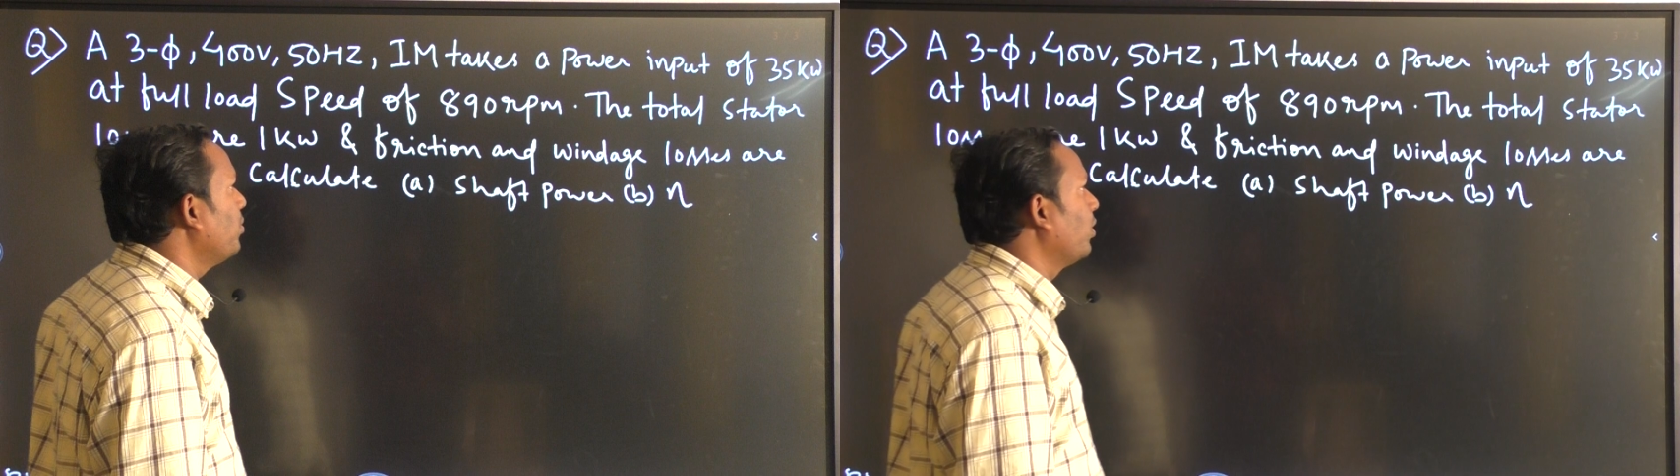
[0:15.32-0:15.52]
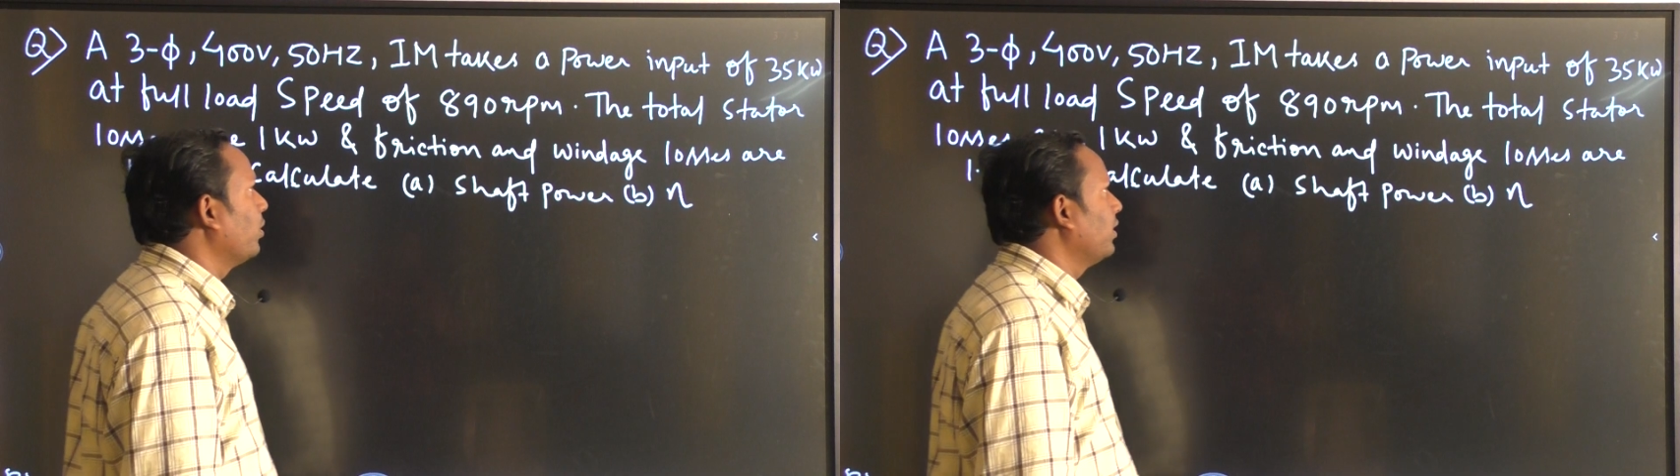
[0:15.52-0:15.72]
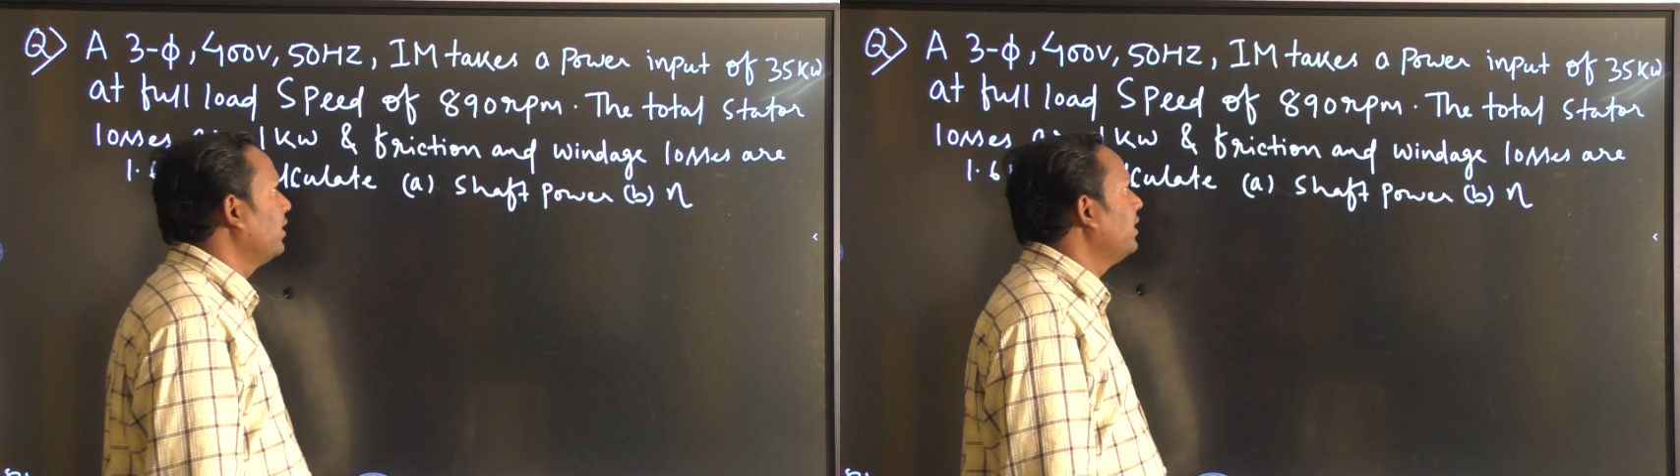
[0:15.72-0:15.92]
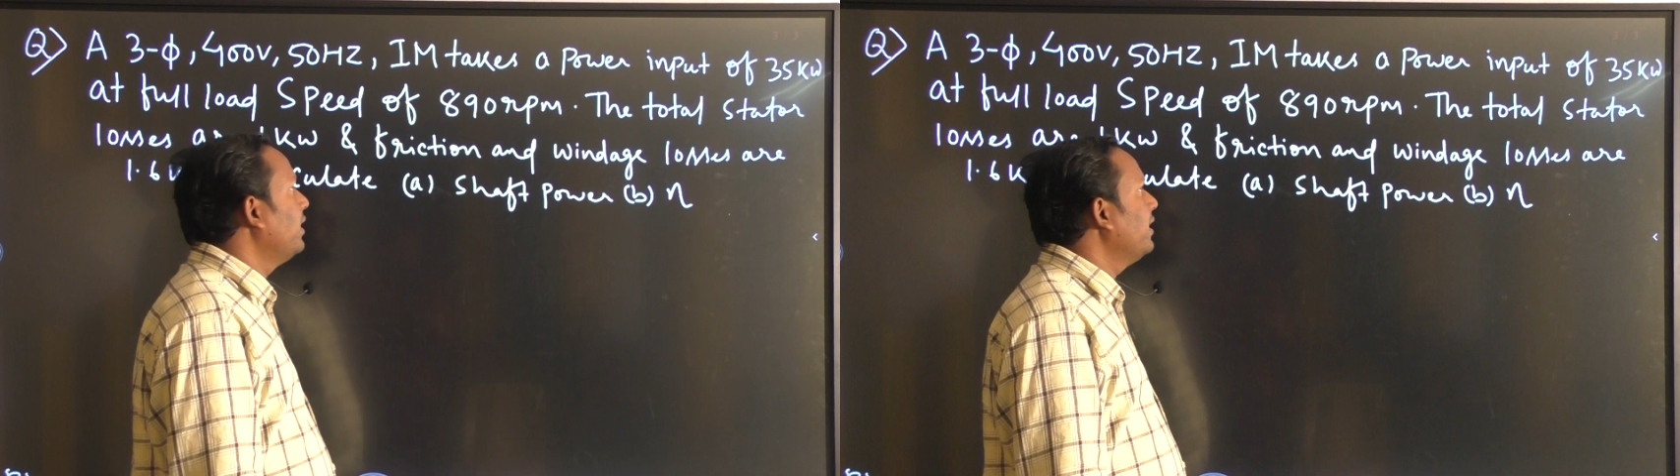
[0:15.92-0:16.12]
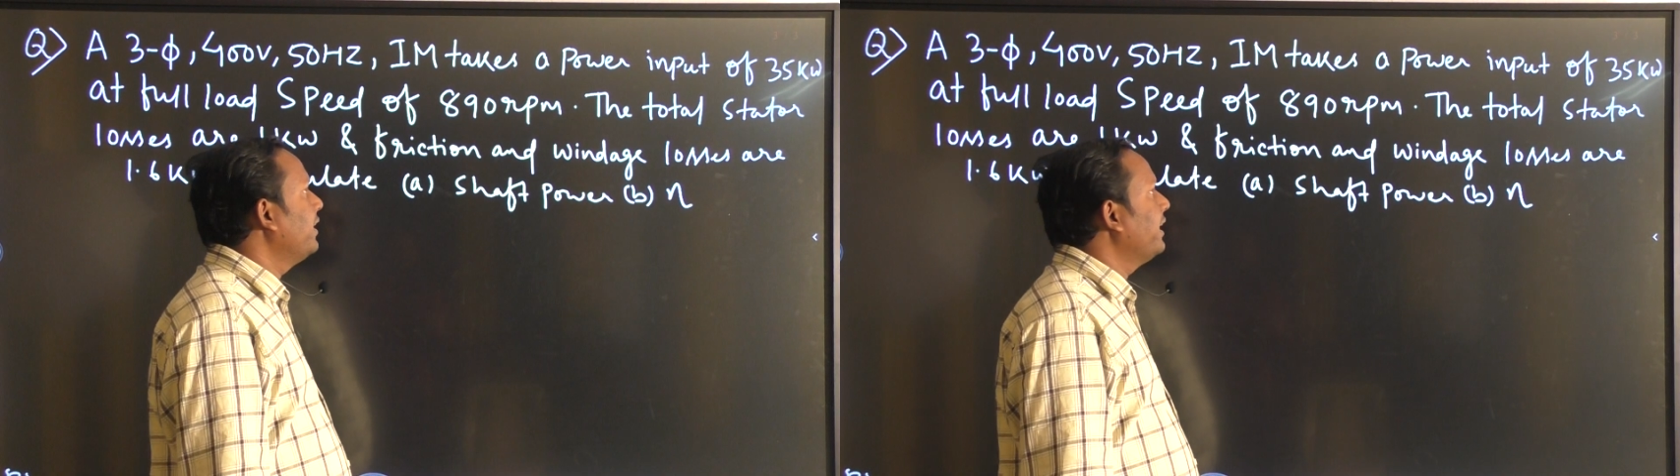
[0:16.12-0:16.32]
motor
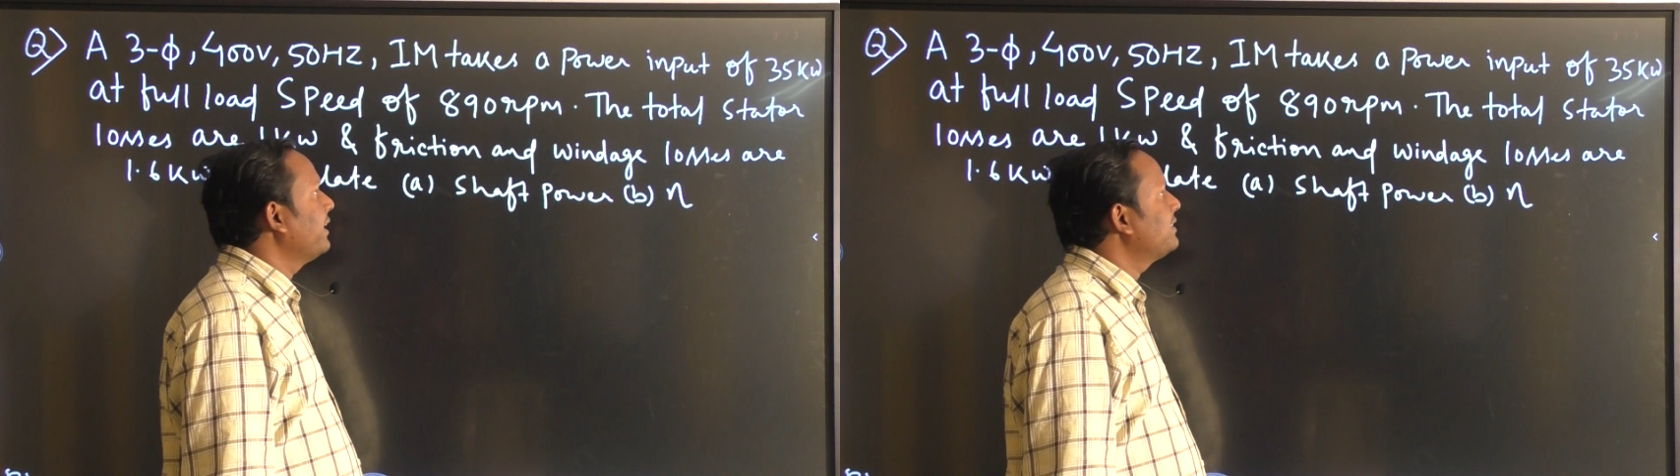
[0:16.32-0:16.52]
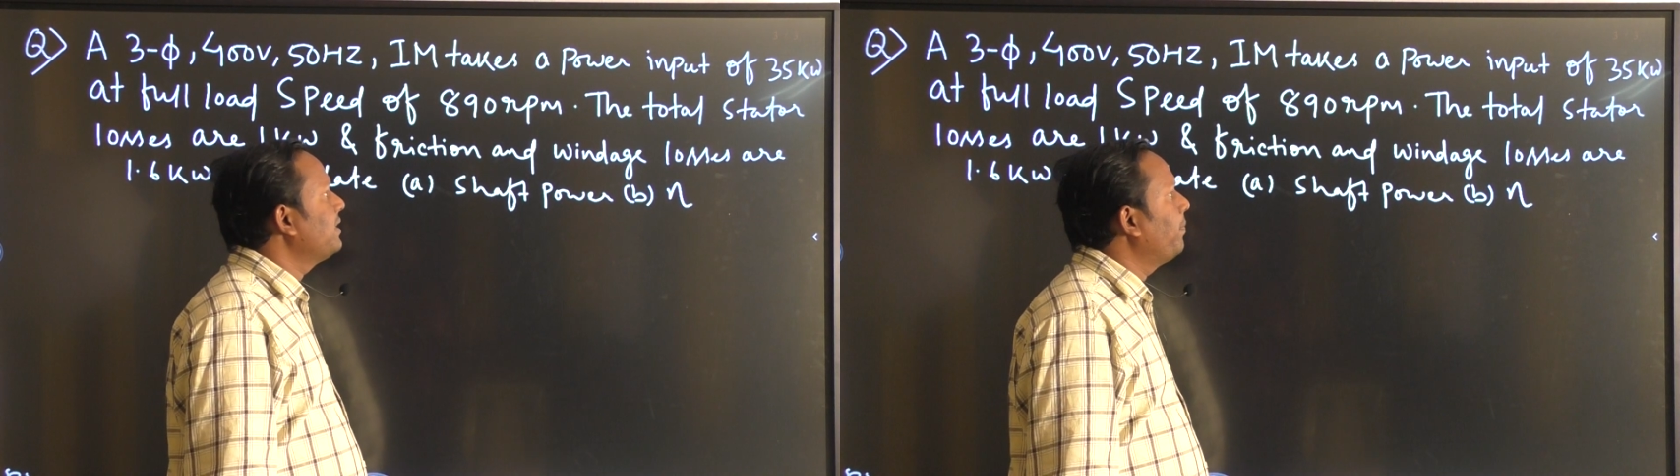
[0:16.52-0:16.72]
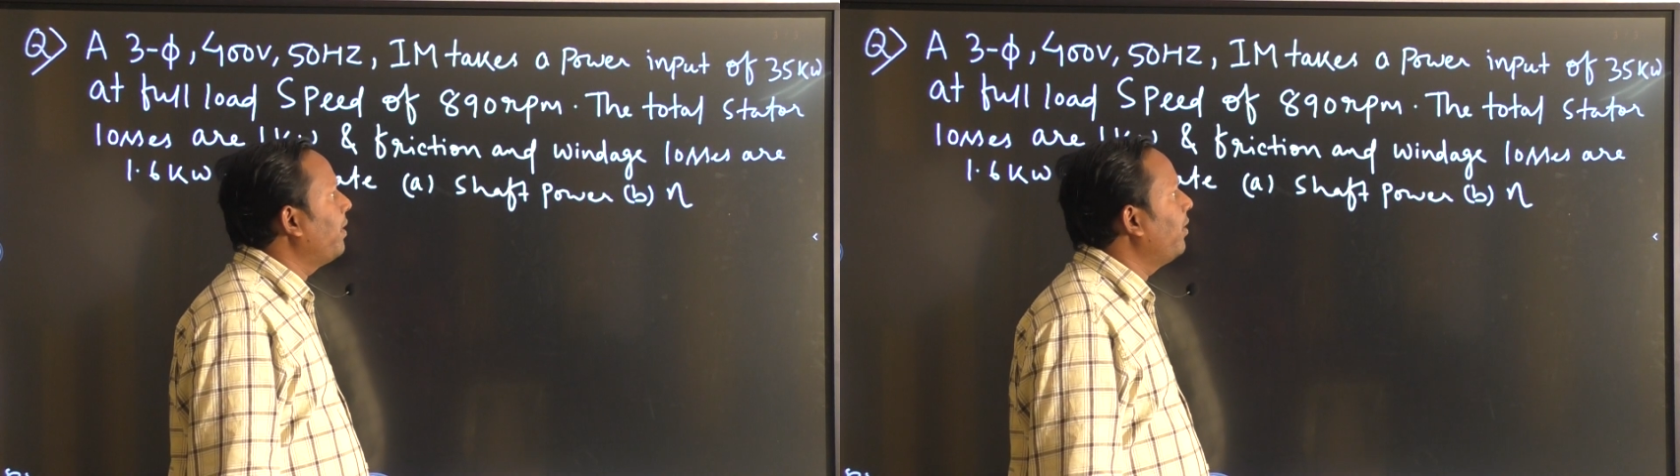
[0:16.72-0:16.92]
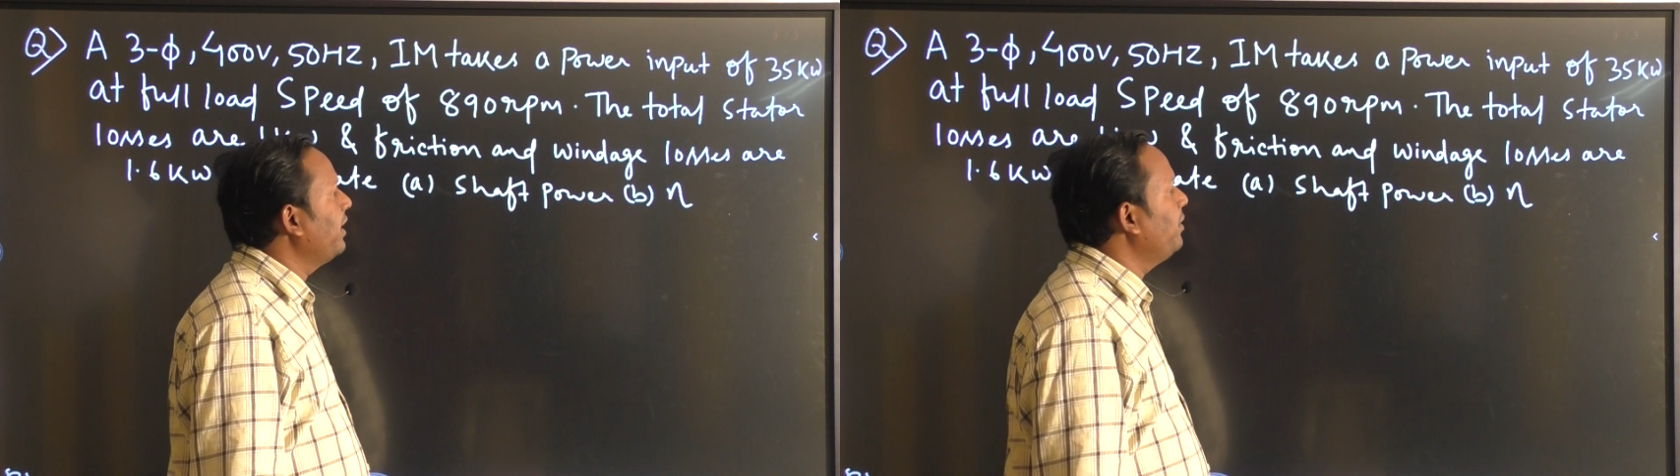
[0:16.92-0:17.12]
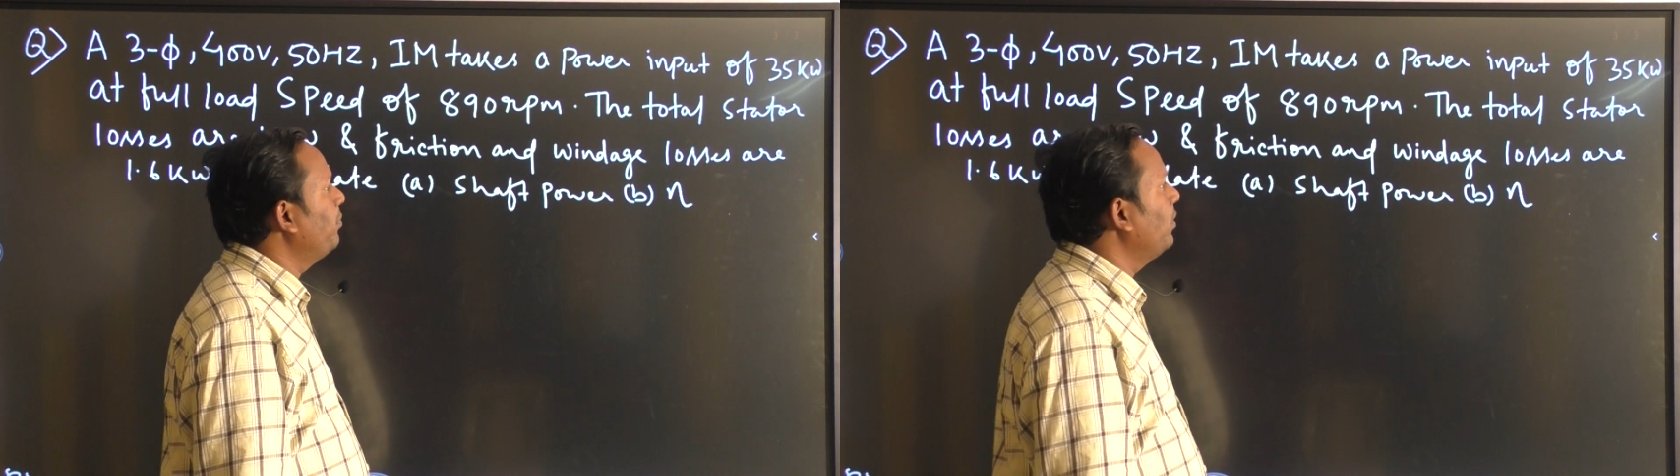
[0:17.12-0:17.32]
takes a power
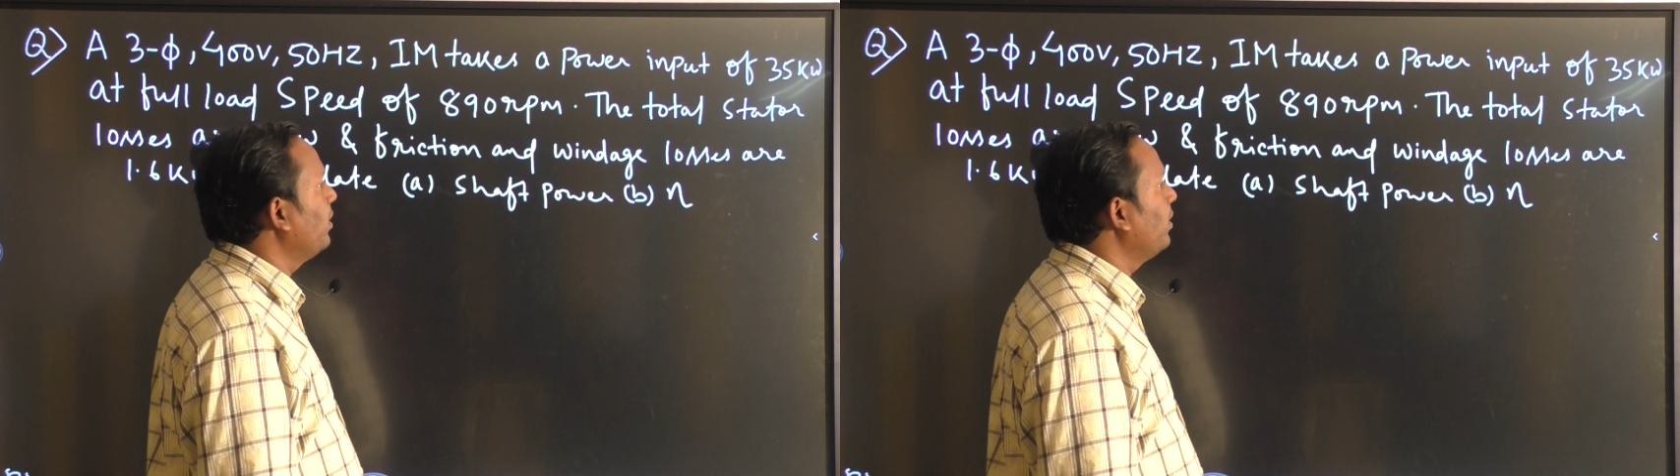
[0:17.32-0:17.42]
input